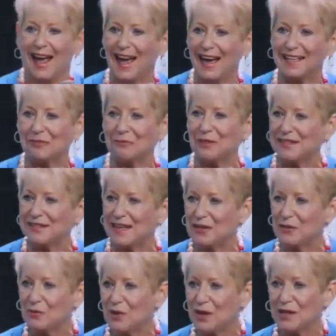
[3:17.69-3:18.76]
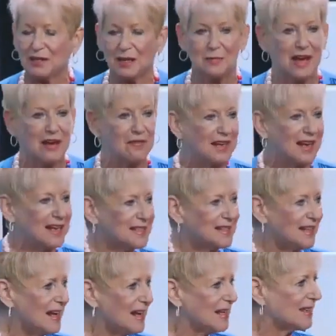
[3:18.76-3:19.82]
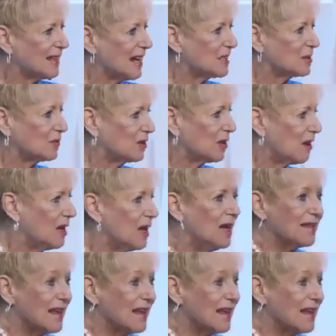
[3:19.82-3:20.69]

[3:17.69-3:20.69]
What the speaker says: I said, we say you're welcome. Have a nice day. Thanks for calling.